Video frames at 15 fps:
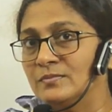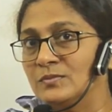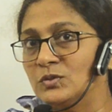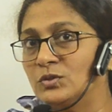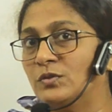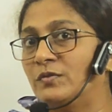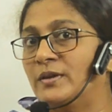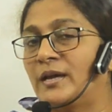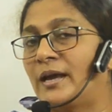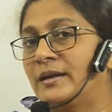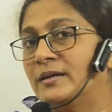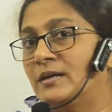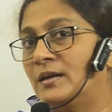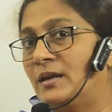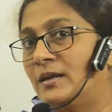So we had
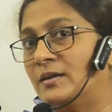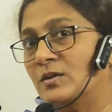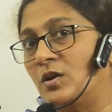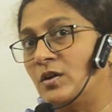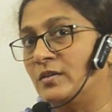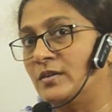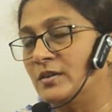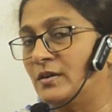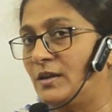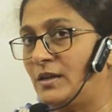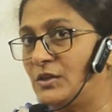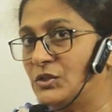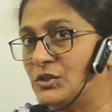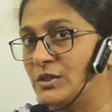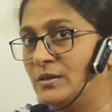earlier got the
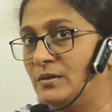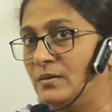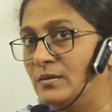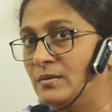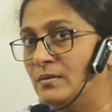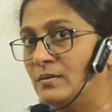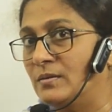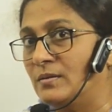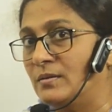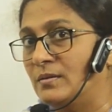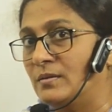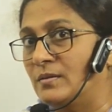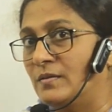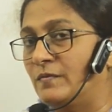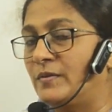relation
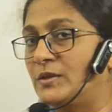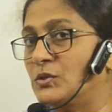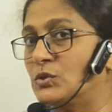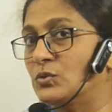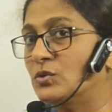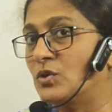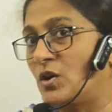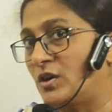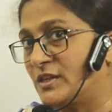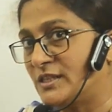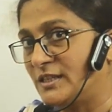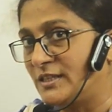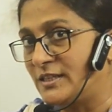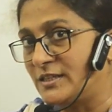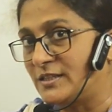when two chords
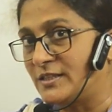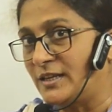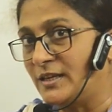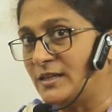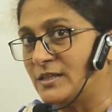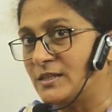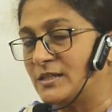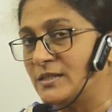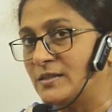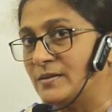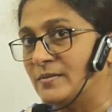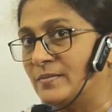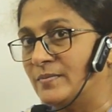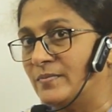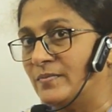intersect.
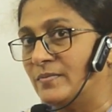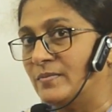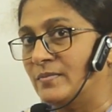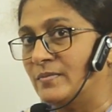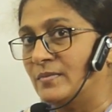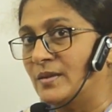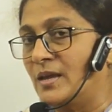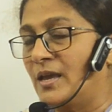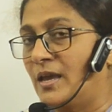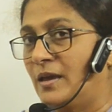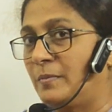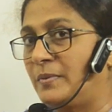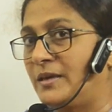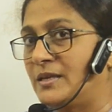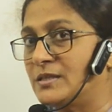
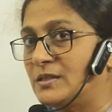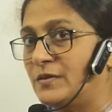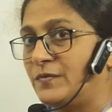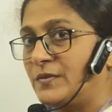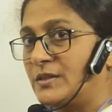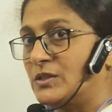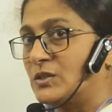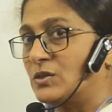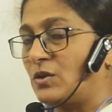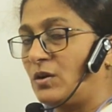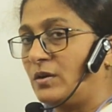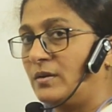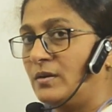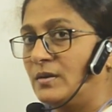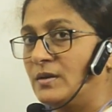AB is the first
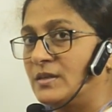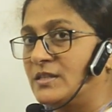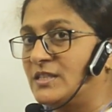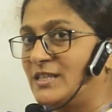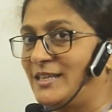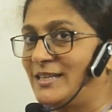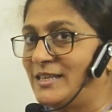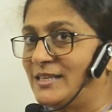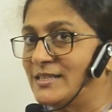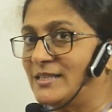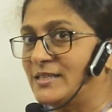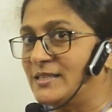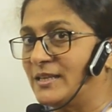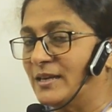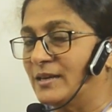chord, CD is
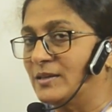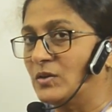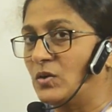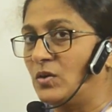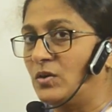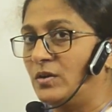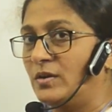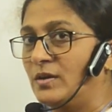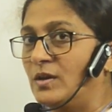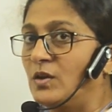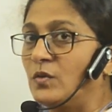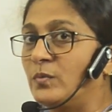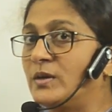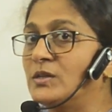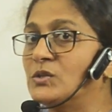the second chord.
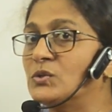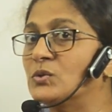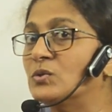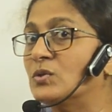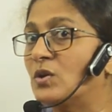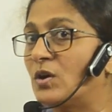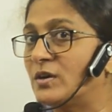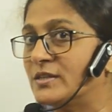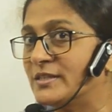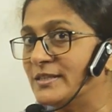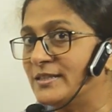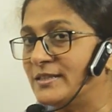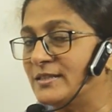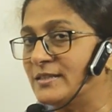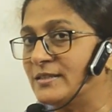When two chords
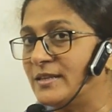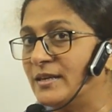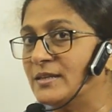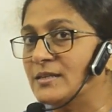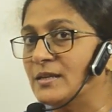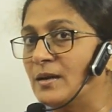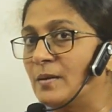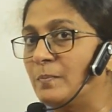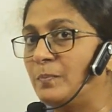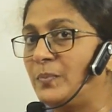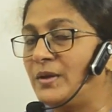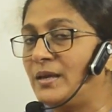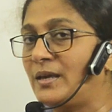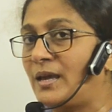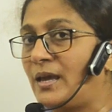intersect,
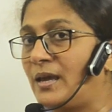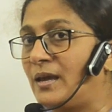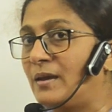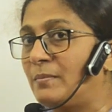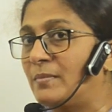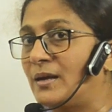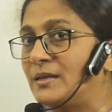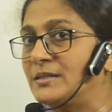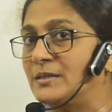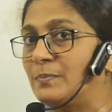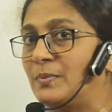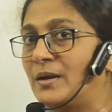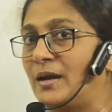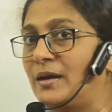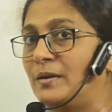PA
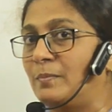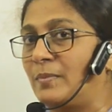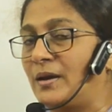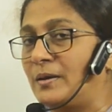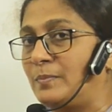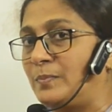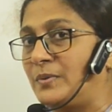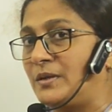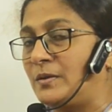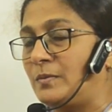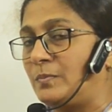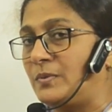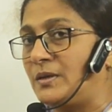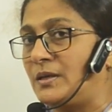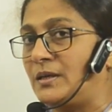multiplied by
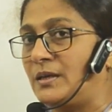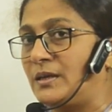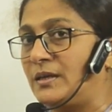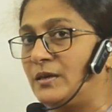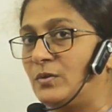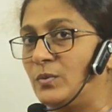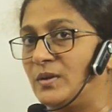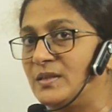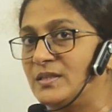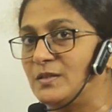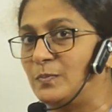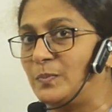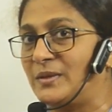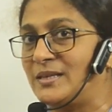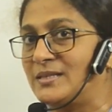PB equals
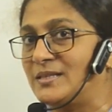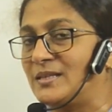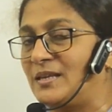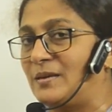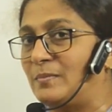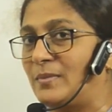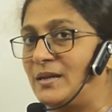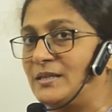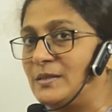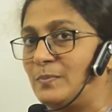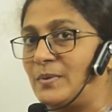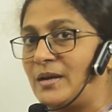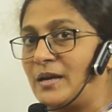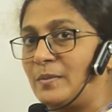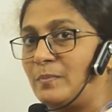PC
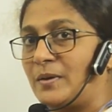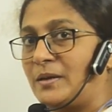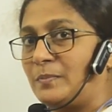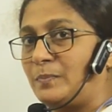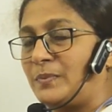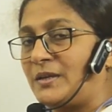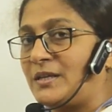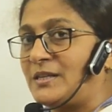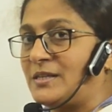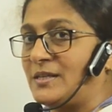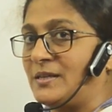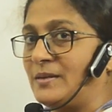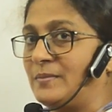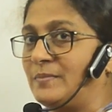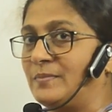multiplied by
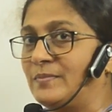PD.